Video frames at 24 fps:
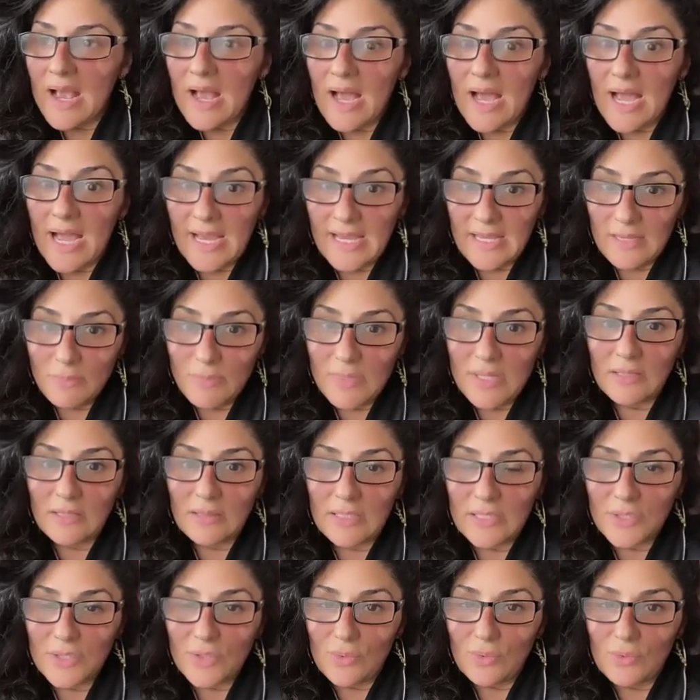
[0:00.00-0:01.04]
I
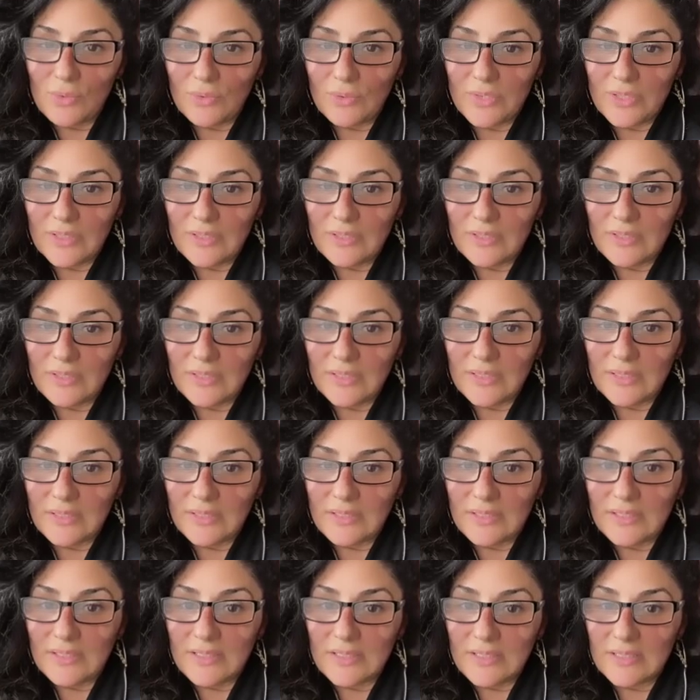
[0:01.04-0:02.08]
immediately told the
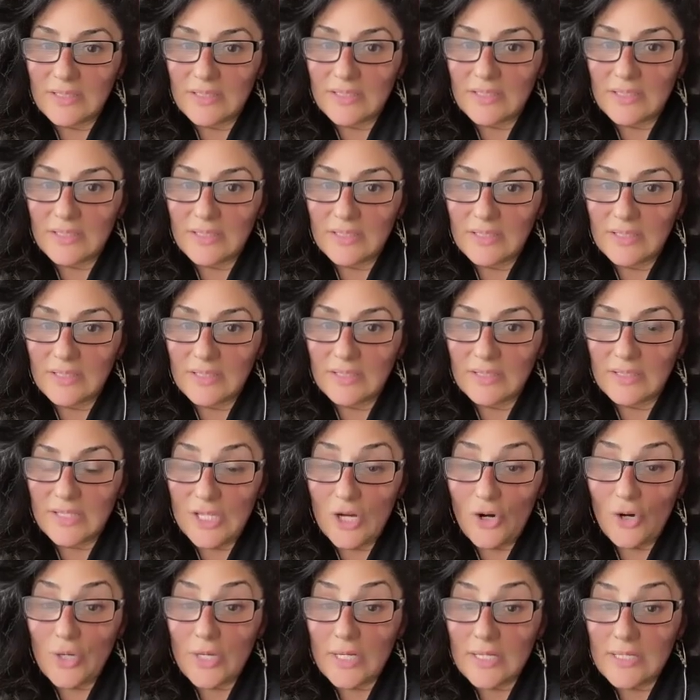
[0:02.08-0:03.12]

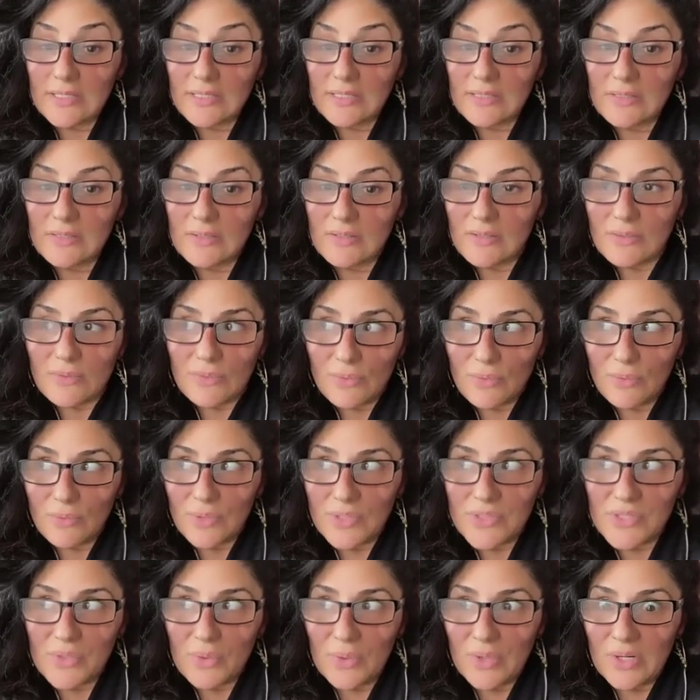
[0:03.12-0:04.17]
artist,
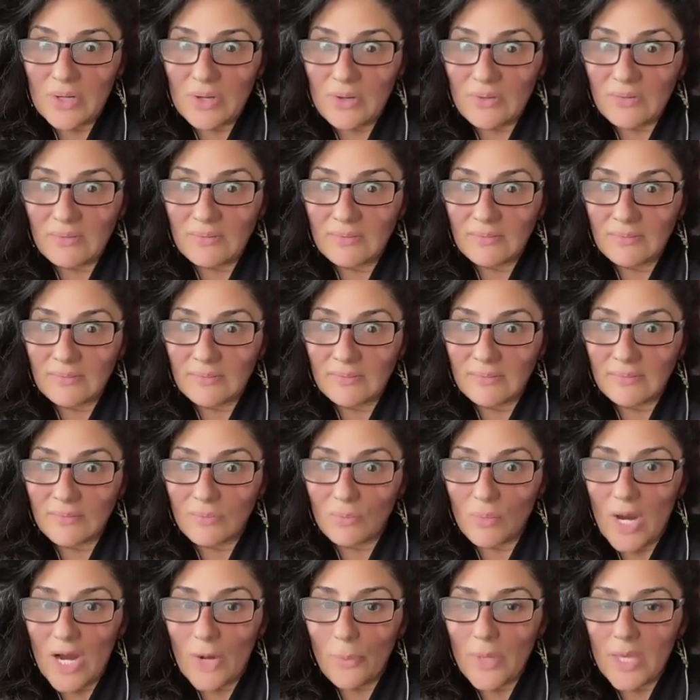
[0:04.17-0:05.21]
what's going on?
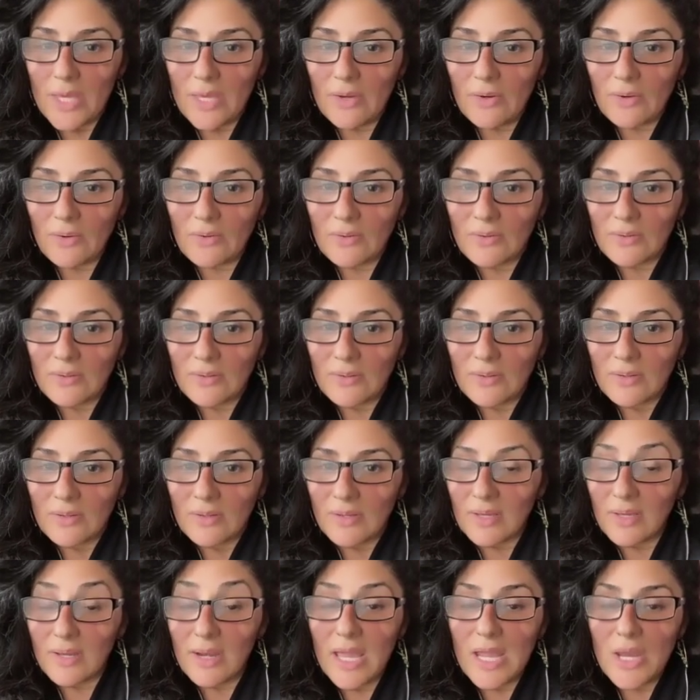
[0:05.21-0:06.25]
Why are we here?
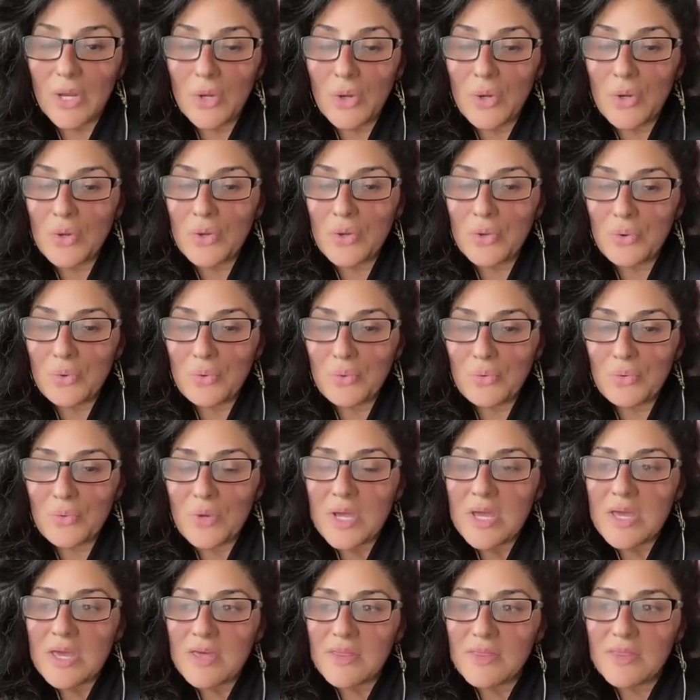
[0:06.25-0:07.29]
And I knew
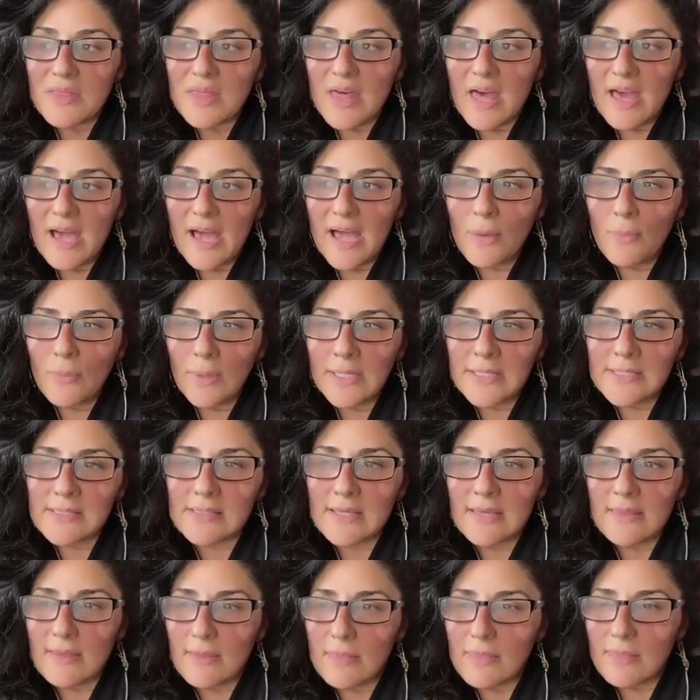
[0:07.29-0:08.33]
I want to
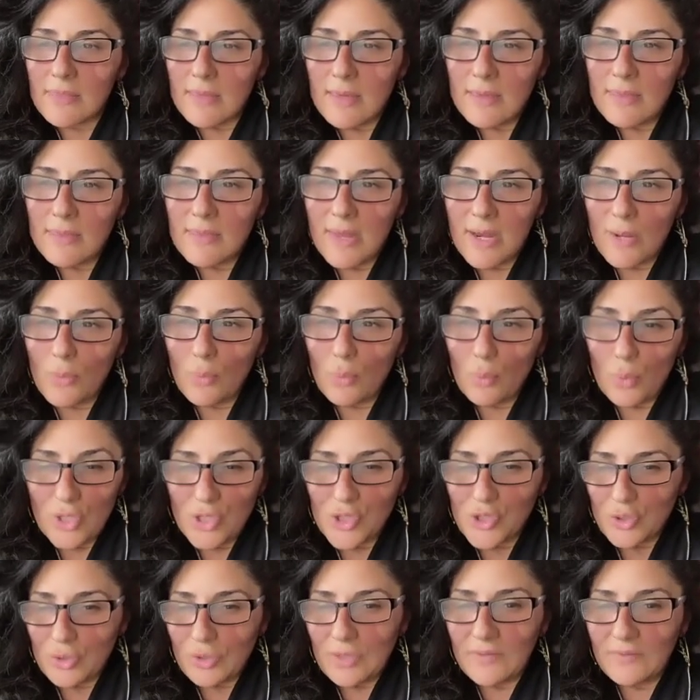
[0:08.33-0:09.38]
say the thing that we
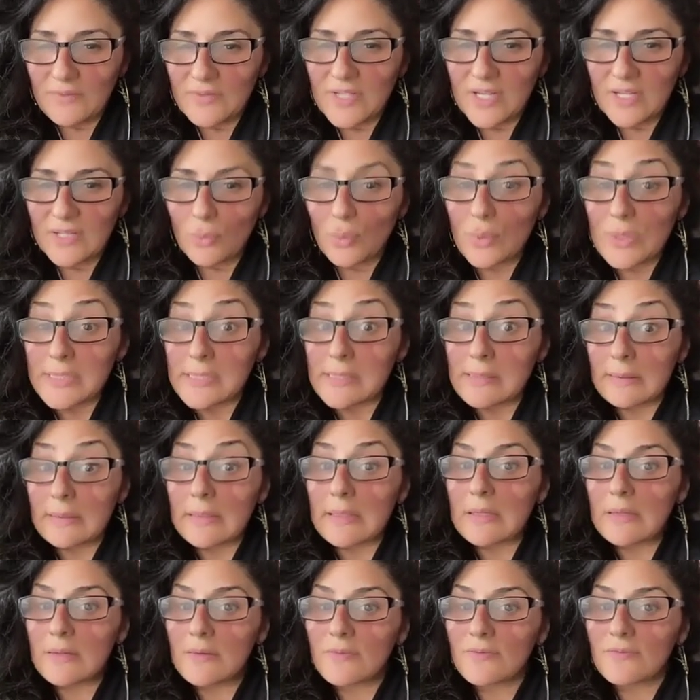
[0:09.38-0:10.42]
should have done was
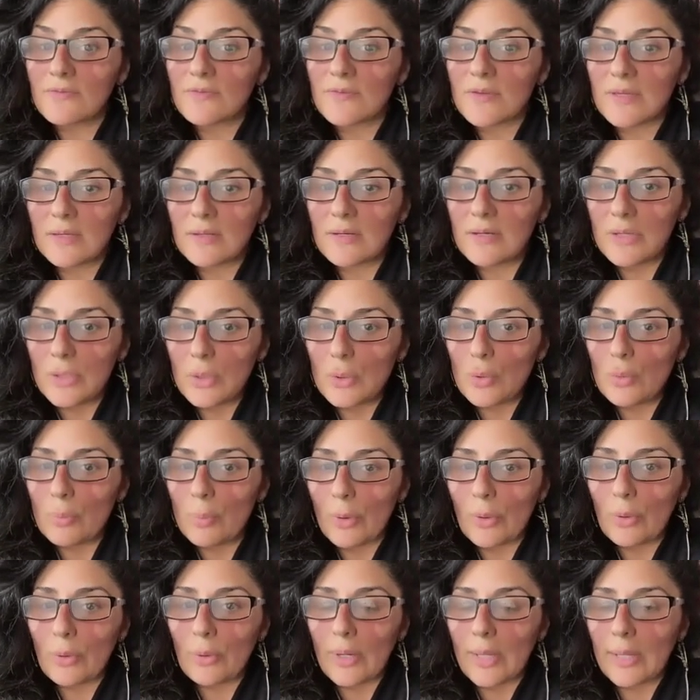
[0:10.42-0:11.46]
leave, get an
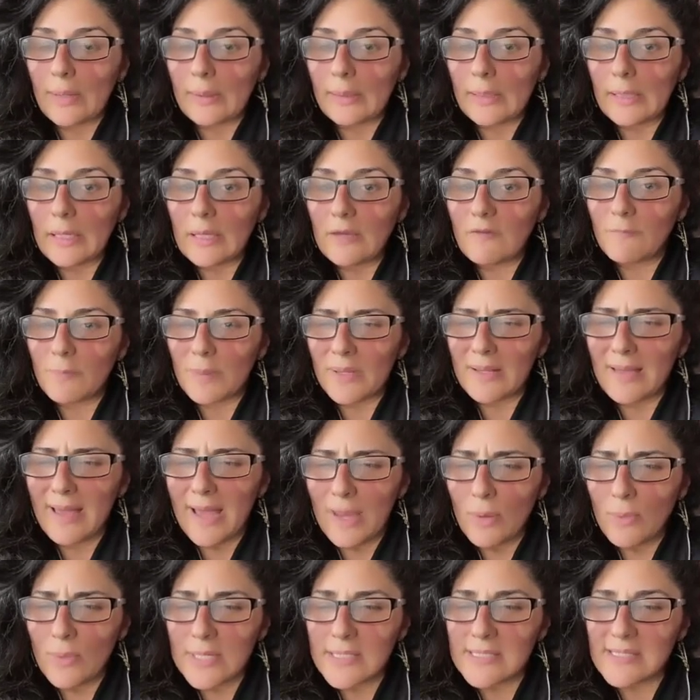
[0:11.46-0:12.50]
Uber and leave. But
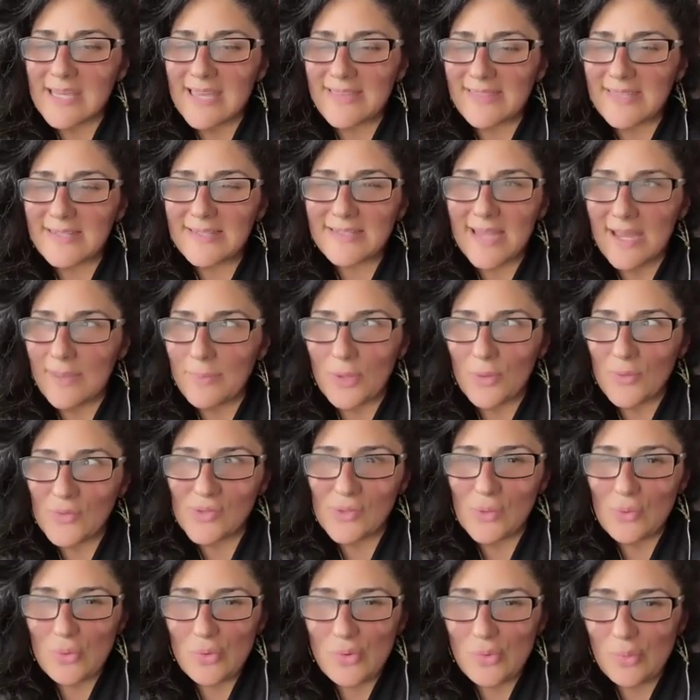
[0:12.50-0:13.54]
I want to say at the time there was
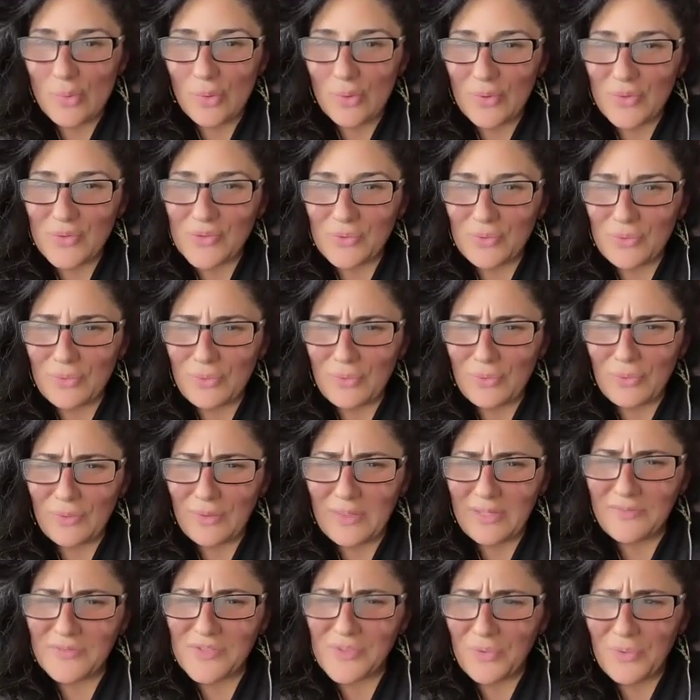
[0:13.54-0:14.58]
no Ubers or
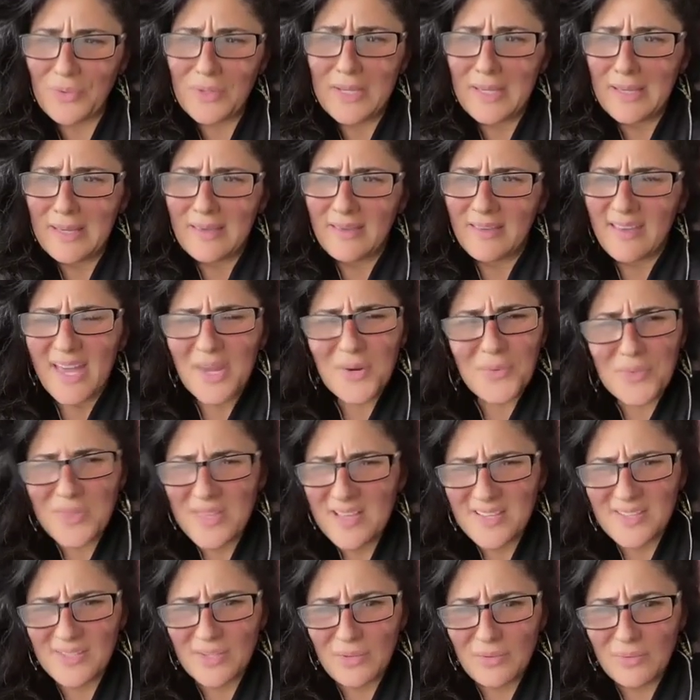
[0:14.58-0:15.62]
Lyfts, or I don't
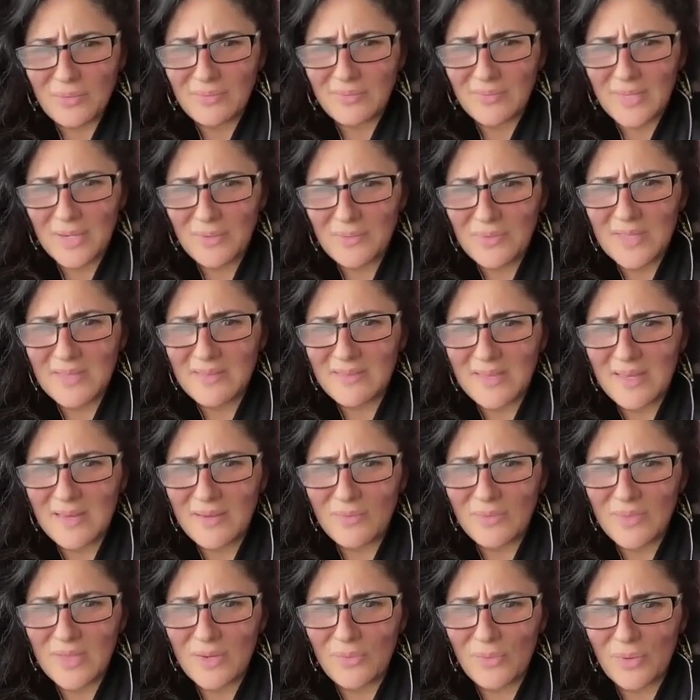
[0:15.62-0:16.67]
think so. I don't think
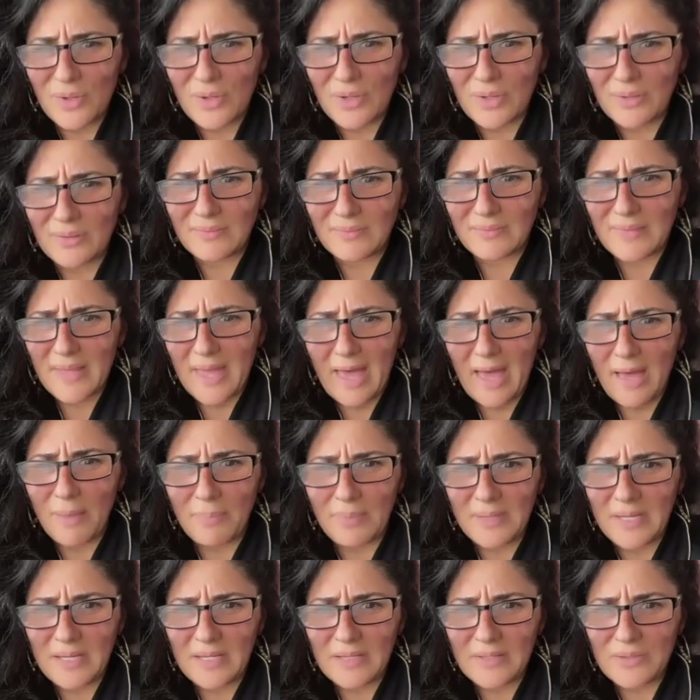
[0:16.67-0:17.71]
they were
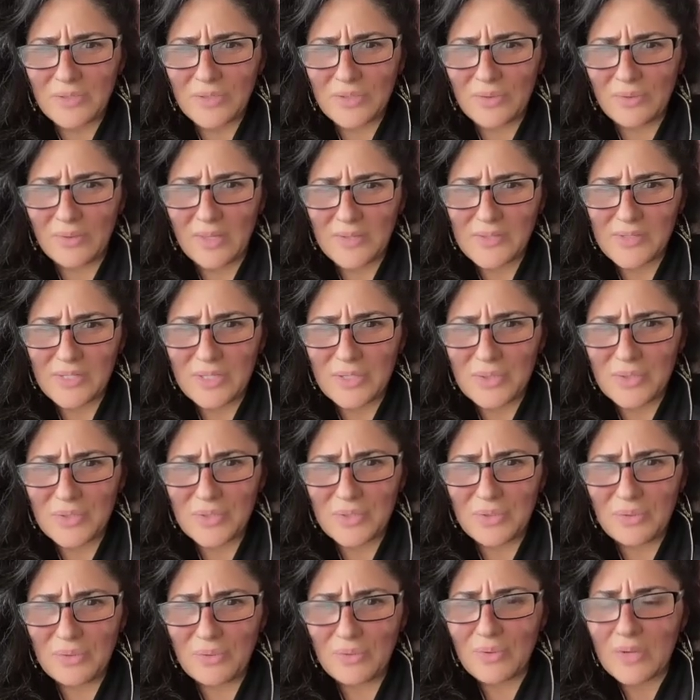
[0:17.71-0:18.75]
happening in
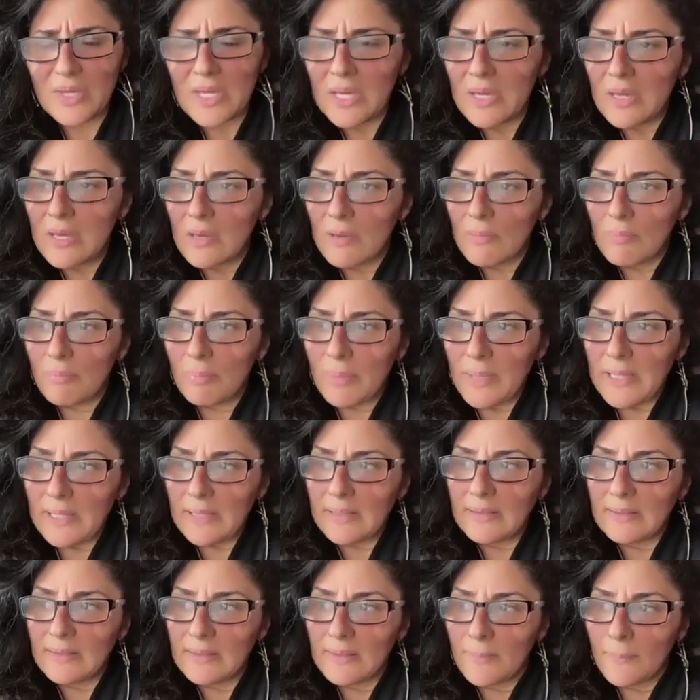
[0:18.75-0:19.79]
2002. But